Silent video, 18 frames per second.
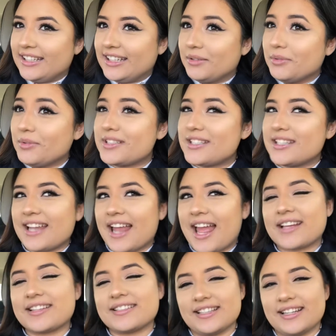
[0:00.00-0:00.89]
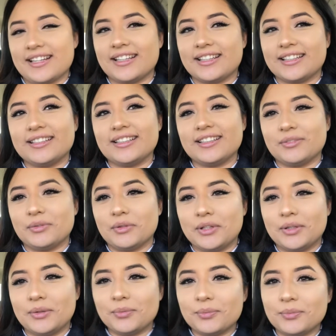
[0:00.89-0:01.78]
it was an accident it
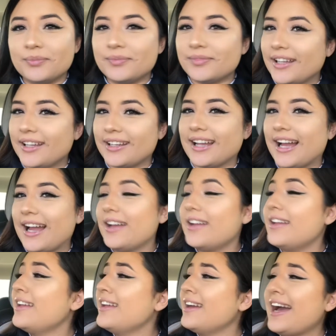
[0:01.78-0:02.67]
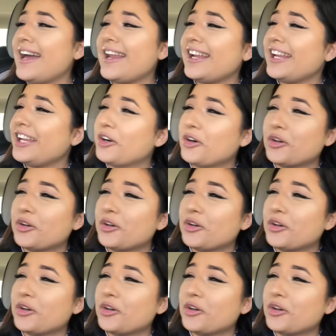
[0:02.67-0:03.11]
really like ain't kill